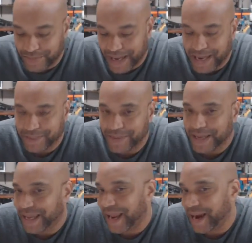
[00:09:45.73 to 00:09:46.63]

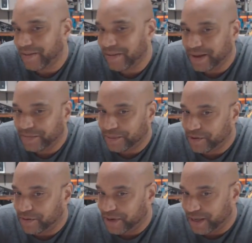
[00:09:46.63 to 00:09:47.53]
maybe carry if
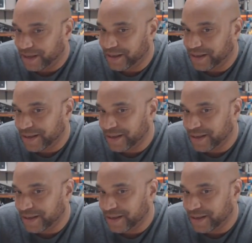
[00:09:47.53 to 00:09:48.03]
I'm going